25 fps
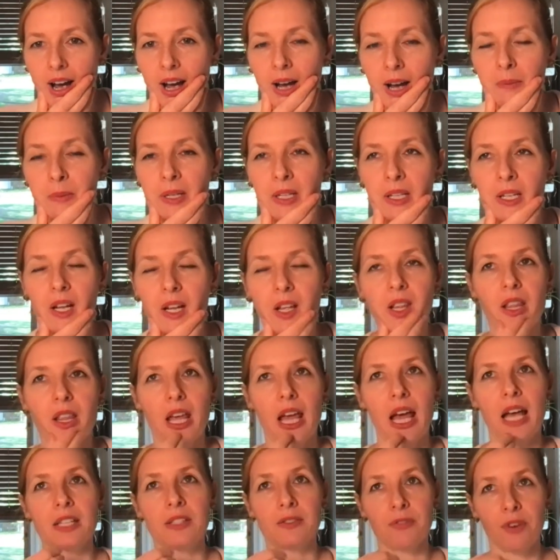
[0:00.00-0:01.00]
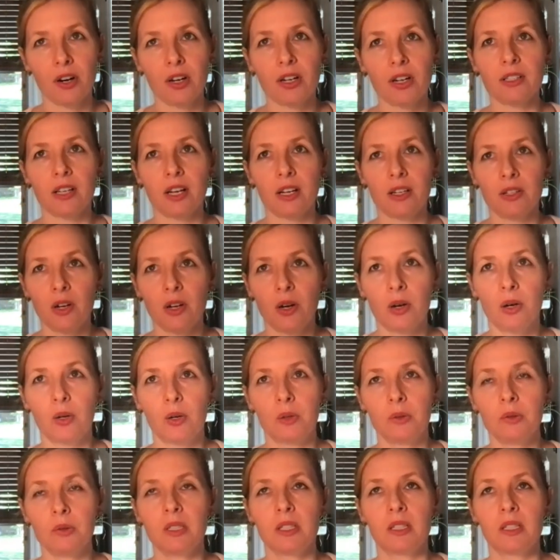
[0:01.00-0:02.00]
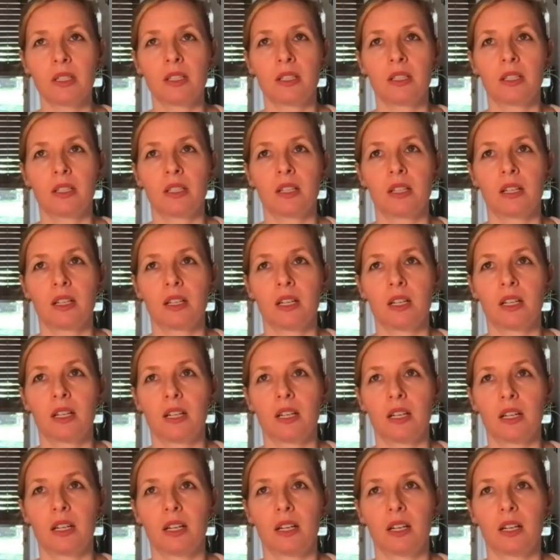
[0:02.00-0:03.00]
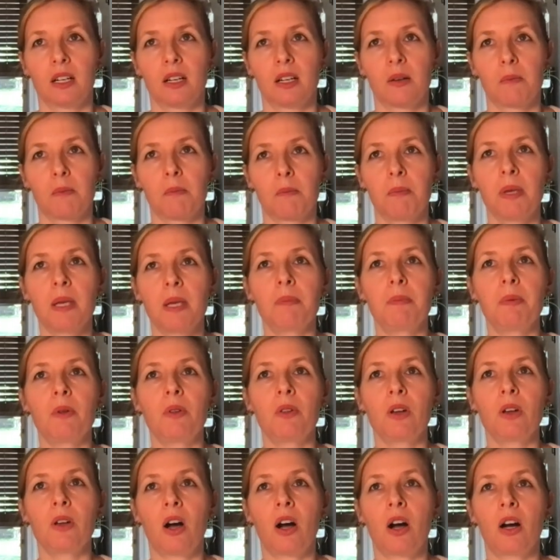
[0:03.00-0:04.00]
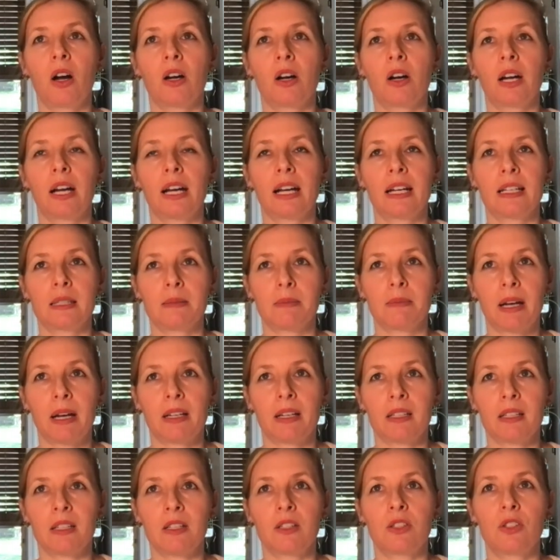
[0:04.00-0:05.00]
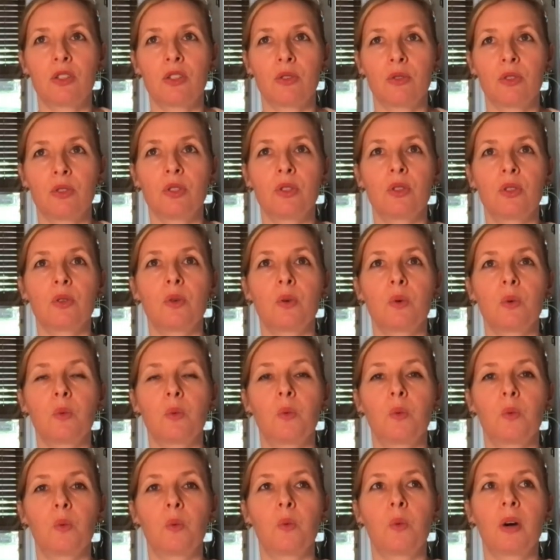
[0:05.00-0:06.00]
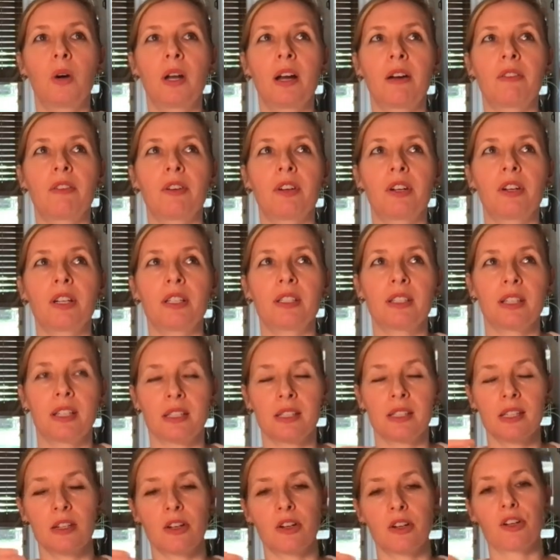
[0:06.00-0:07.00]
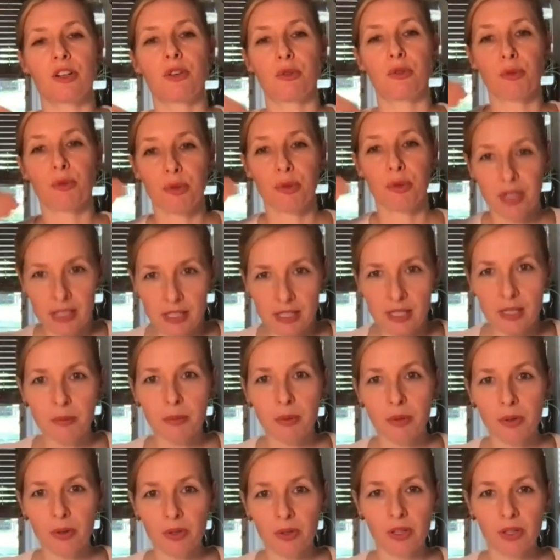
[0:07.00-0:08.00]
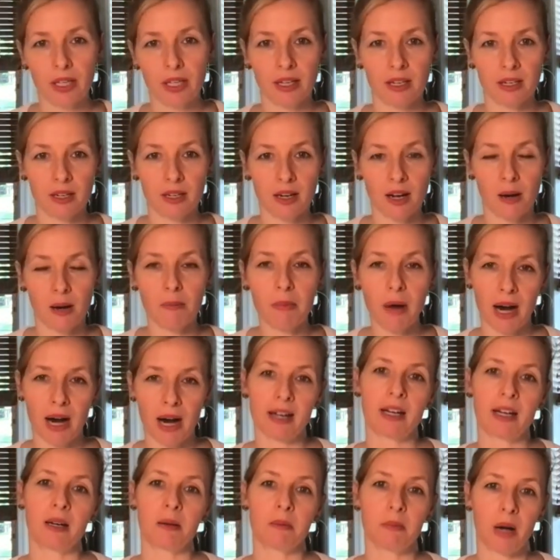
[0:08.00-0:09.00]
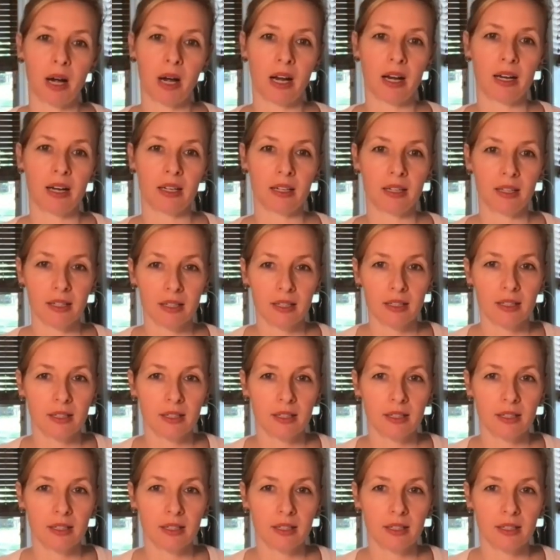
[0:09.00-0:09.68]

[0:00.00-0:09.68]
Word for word: I mean, as far as I know, people are expected to do whatever is considered reasonable in abiding by